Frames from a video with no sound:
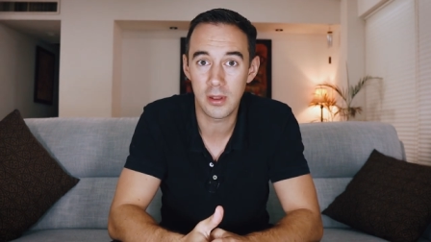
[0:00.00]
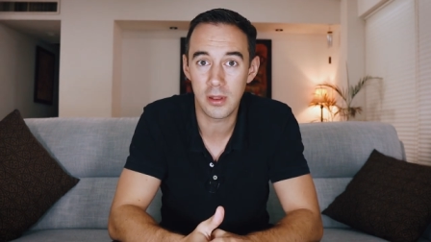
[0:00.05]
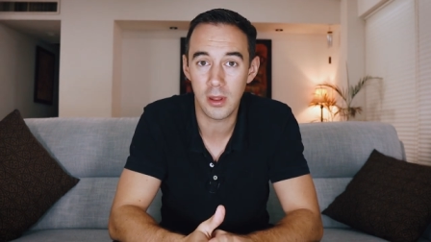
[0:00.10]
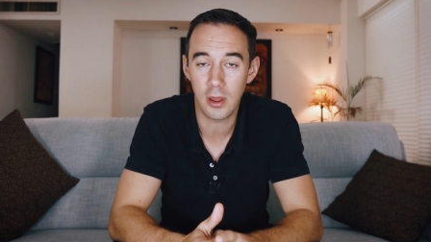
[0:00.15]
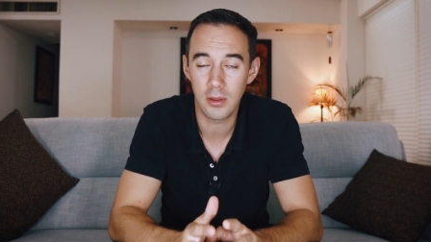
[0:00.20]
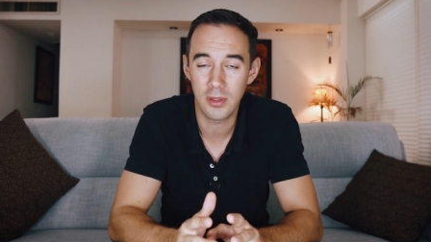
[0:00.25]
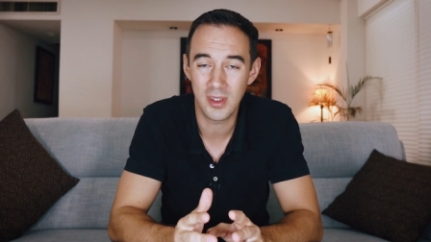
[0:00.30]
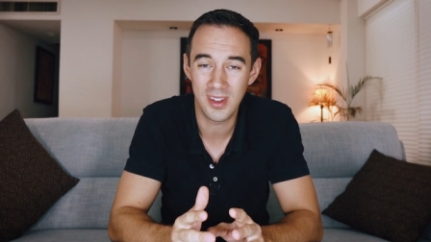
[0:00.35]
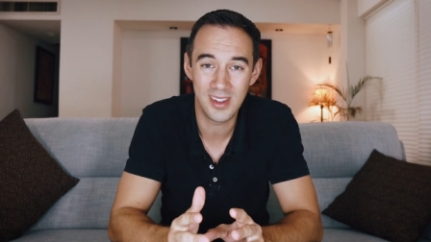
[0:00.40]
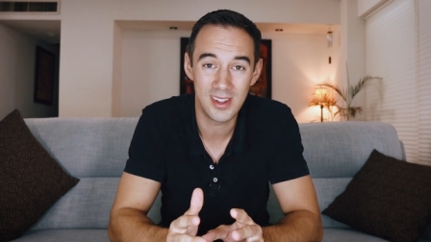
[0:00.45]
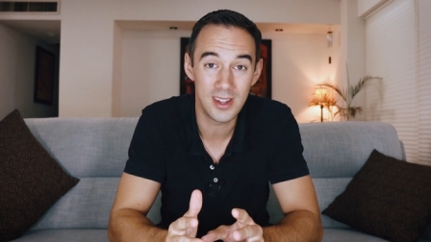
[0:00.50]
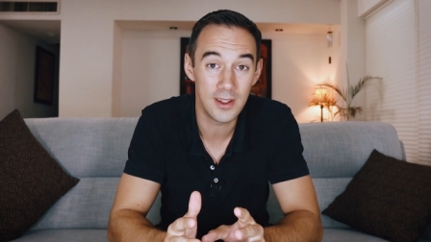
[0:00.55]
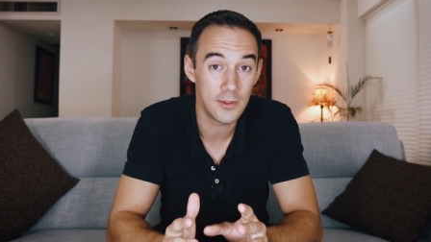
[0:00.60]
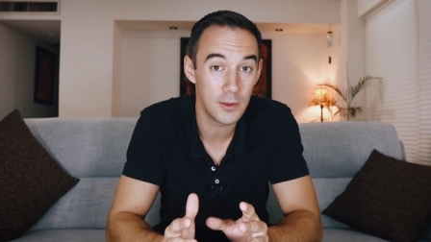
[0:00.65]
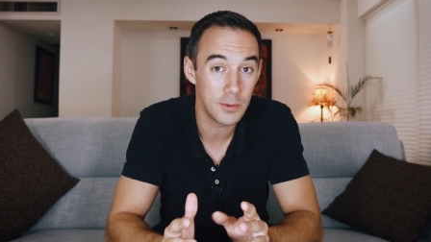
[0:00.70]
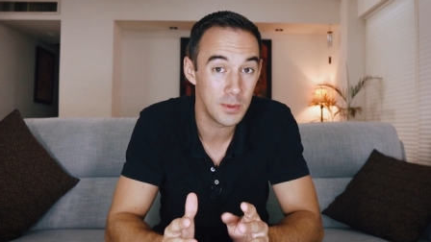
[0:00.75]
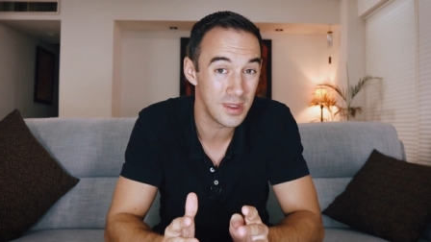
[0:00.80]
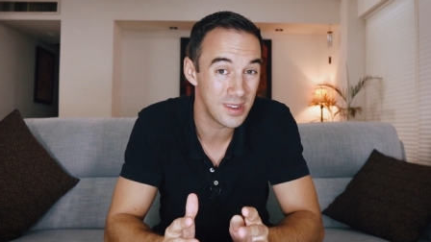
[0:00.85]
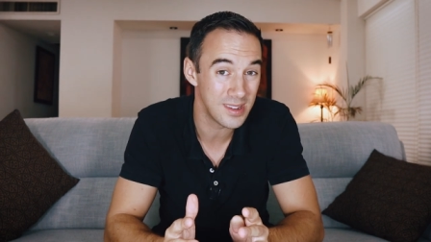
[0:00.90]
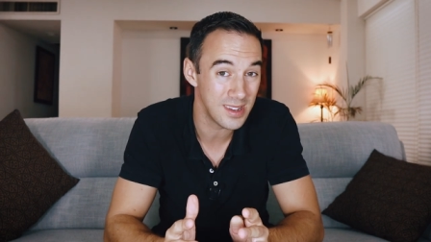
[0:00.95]
So this is if
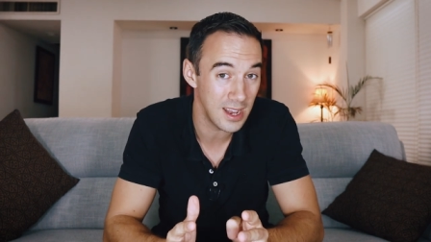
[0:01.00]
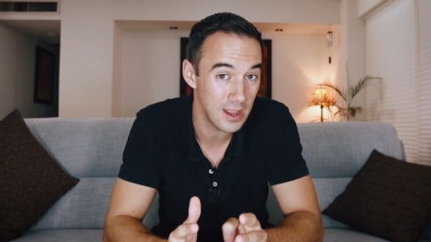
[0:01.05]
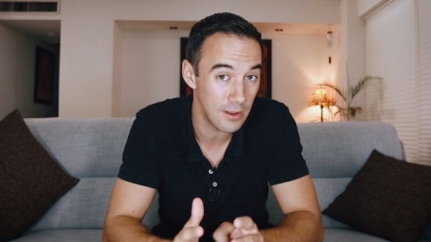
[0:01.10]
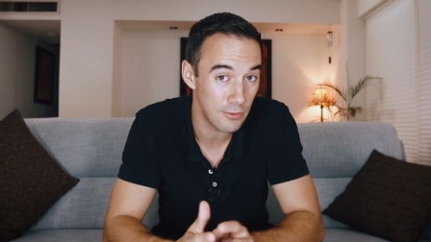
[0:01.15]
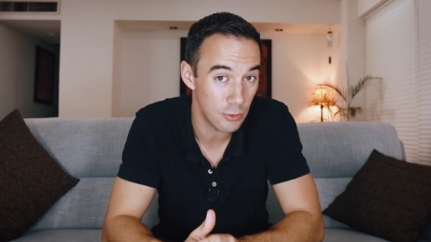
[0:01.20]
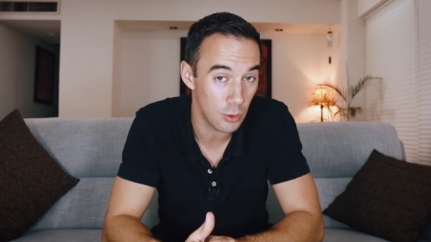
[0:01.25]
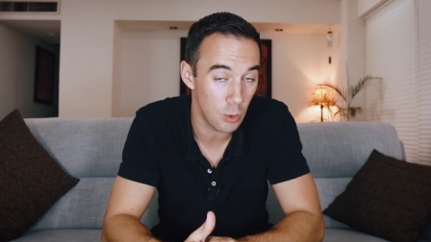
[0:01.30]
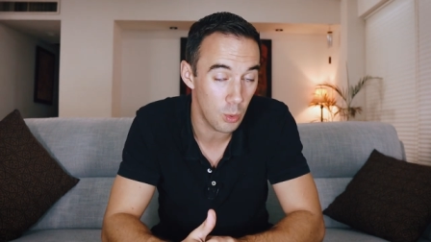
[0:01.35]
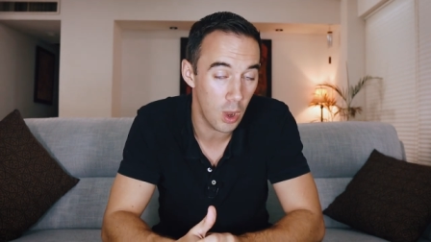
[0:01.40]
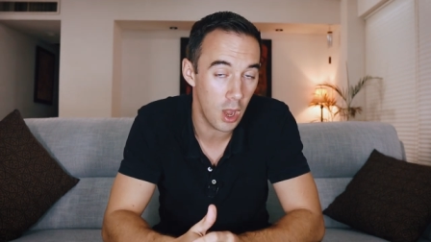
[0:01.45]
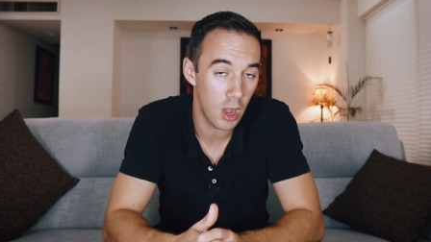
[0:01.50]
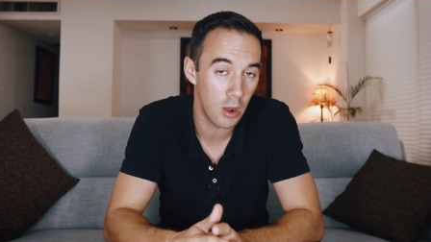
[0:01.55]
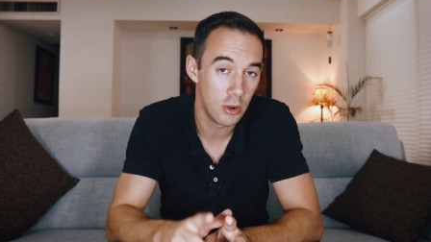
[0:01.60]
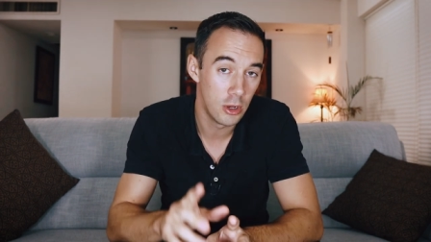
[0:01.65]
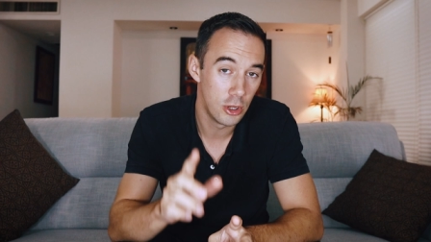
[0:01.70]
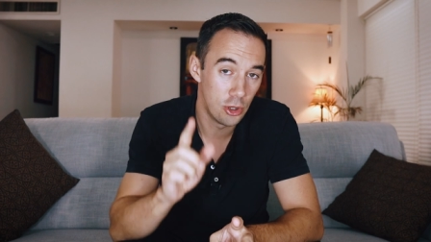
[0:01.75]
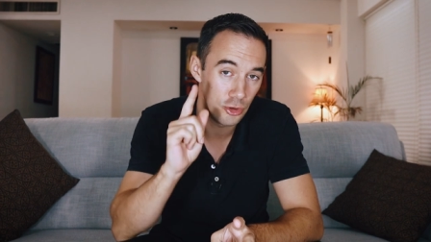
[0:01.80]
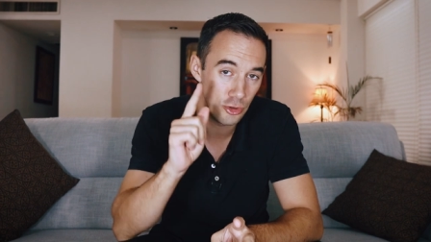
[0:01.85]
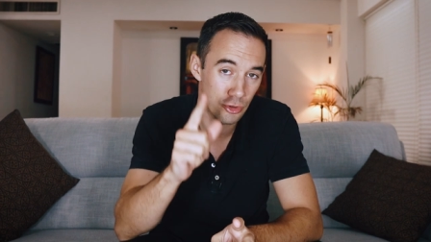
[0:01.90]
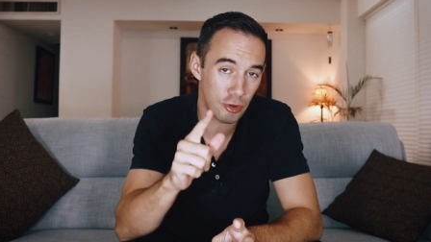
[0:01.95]
you've been selling for a while,